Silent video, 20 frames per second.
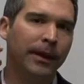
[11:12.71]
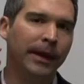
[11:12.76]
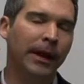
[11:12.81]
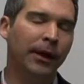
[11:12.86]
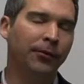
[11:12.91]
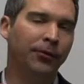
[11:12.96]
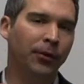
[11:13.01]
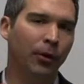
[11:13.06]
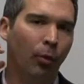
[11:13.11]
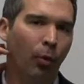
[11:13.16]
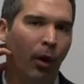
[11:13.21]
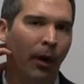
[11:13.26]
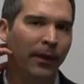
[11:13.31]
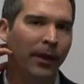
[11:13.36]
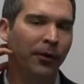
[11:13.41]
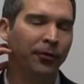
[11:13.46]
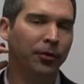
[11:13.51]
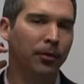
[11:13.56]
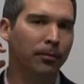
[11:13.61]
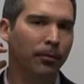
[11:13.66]
is the one
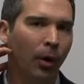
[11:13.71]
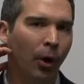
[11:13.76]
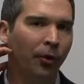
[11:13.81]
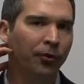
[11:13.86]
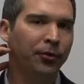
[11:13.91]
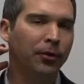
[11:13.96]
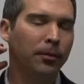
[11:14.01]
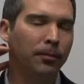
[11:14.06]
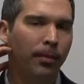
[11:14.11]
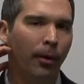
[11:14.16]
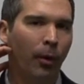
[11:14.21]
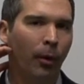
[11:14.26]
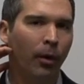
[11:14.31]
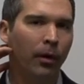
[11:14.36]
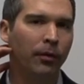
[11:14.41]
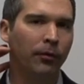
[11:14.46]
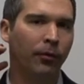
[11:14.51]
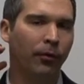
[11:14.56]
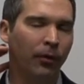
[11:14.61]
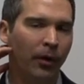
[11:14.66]
that's the most
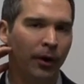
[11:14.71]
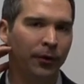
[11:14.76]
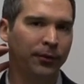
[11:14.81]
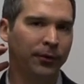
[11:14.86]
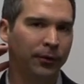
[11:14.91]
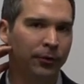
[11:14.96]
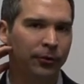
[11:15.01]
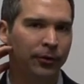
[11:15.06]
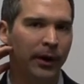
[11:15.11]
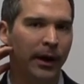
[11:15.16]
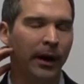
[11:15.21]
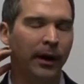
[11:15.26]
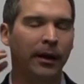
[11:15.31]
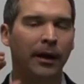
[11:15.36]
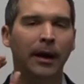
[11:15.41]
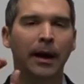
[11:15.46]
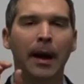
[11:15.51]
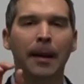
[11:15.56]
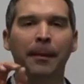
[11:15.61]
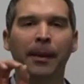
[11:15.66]
important for us to check.
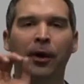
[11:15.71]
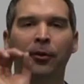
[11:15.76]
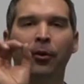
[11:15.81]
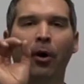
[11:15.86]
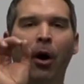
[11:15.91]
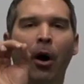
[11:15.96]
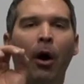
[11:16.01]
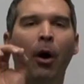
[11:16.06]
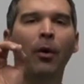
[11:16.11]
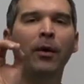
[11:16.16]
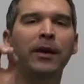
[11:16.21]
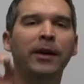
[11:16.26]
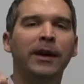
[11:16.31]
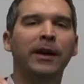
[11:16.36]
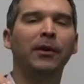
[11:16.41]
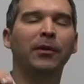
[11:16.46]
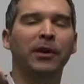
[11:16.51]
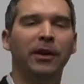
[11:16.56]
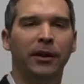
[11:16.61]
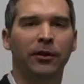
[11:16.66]
Because all
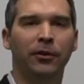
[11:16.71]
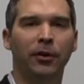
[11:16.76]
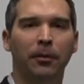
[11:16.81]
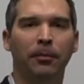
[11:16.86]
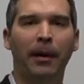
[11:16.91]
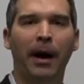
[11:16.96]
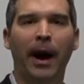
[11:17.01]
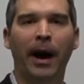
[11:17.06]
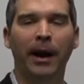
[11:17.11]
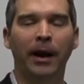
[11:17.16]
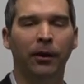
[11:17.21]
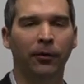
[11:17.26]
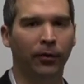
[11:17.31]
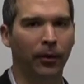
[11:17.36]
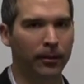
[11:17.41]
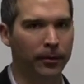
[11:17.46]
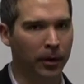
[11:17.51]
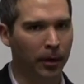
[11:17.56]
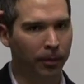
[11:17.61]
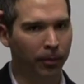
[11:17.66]
healing in your body
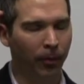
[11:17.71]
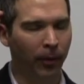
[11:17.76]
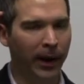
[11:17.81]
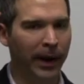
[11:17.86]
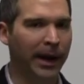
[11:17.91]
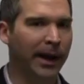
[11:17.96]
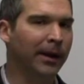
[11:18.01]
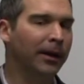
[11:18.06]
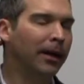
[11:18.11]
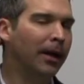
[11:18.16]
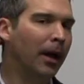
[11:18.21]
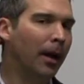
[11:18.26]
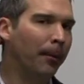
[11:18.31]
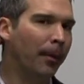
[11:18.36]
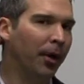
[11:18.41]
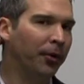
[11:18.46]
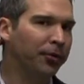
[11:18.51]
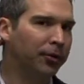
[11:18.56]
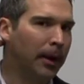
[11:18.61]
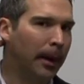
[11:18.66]
from your brain
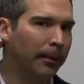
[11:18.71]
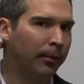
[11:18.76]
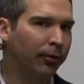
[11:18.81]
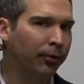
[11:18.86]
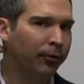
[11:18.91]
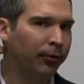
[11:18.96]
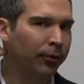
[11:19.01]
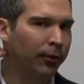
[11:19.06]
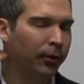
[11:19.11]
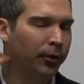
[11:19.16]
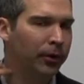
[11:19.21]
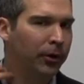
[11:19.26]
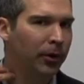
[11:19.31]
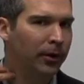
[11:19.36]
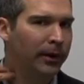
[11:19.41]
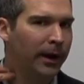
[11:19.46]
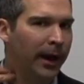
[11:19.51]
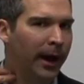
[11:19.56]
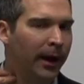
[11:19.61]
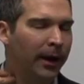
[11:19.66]
must come through your
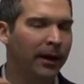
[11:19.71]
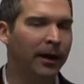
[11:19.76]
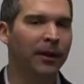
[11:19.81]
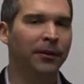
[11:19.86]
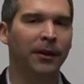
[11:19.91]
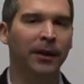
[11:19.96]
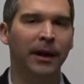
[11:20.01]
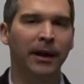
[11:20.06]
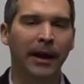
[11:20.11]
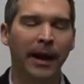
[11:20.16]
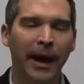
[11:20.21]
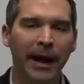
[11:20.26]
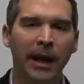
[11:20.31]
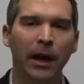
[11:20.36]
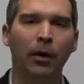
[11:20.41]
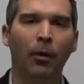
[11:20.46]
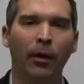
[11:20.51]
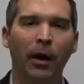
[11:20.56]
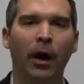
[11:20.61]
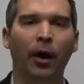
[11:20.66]
neck to get
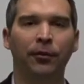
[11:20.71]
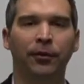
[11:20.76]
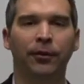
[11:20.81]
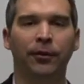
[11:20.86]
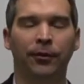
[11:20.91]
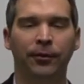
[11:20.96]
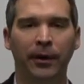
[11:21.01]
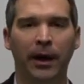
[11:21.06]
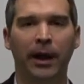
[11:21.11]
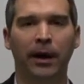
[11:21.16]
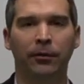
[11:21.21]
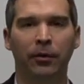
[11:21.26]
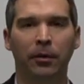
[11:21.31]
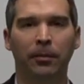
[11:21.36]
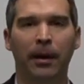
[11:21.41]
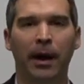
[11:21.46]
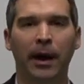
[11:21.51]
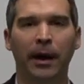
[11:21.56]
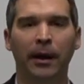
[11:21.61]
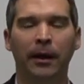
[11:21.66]
anywhere else inside of your
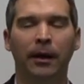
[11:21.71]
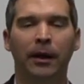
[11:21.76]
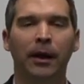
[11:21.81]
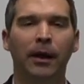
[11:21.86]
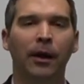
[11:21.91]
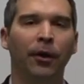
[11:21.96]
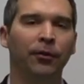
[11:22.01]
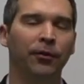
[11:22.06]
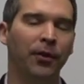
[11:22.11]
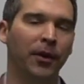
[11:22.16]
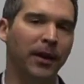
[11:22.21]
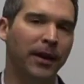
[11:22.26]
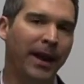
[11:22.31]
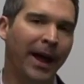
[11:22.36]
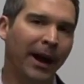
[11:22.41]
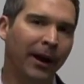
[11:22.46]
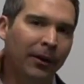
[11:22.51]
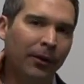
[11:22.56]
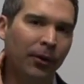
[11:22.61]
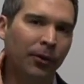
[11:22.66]
body. The
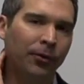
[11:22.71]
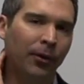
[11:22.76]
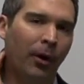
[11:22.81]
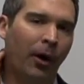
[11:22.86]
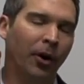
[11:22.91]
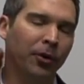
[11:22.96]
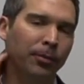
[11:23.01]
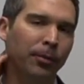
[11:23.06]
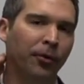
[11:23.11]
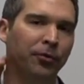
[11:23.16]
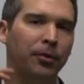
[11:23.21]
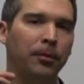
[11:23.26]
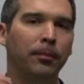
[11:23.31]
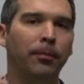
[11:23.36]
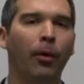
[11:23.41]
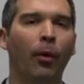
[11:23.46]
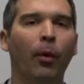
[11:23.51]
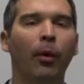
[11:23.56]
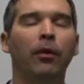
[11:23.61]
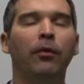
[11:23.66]
neck curve is always most
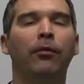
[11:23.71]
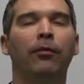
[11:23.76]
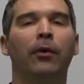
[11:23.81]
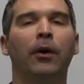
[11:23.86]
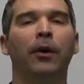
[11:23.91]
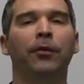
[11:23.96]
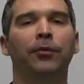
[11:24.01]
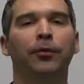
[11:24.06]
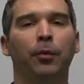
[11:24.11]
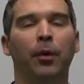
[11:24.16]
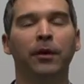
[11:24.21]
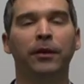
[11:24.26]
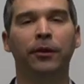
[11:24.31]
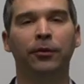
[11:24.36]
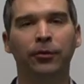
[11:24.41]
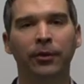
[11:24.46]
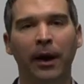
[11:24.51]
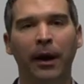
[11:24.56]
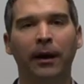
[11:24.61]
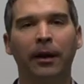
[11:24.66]
important for us to
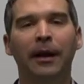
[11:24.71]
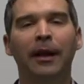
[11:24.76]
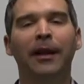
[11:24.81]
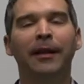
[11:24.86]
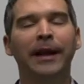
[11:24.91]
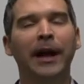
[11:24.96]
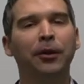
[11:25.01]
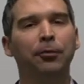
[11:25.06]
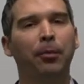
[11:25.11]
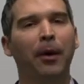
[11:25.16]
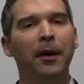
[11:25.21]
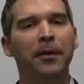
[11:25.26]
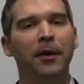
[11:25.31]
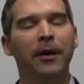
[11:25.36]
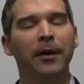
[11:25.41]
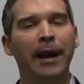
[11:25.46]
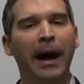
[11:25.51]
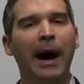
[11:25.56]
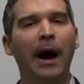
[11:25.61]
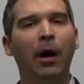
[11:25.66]
check. That's why they're
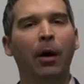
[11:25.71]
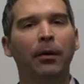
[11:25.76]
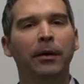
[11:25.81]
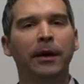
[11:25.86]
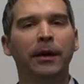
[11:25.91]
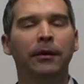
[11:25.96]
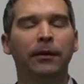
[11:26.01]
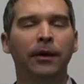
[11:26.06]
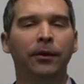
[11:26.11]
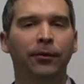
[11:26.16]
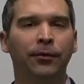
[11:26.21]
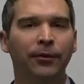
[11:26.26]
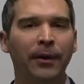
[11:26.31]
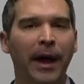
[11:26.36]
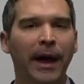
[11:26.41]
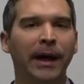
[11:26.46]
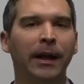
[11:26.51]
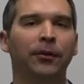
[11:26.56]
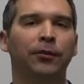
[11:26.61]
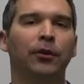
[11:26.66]
now, in
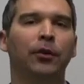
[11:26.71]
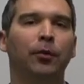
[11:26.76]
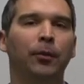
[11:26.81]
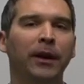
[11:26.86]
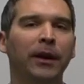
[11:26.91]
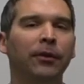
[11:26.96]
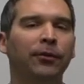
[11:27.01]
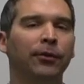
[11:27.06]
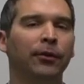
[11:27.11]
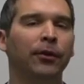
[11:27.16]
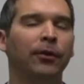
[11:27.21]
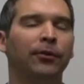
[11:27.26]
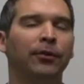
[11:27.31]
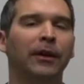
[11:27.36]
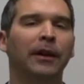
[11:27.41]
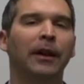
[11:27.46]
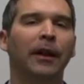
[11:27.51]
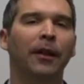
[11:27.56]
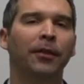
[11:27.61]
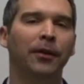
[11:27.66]
science and research,
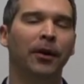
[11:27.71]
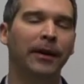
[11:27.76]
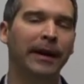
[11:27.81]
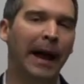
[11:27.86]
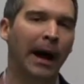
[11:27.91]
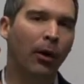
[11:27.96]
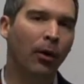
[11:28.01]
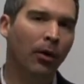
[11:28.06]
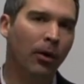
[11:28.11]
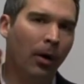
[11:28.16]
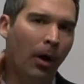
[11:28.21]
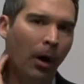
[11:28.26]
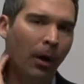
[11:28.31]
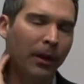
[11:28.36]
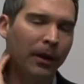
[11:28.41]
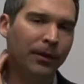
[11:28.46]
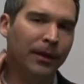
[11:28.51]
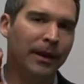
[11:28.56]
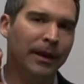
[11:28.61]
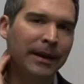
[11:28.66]
they're now
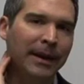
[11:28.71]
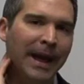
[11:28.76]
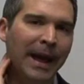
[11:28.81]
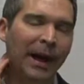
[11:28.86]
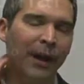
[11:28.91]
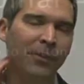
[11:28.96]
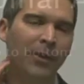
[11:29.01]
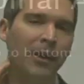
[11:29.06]
calling the neck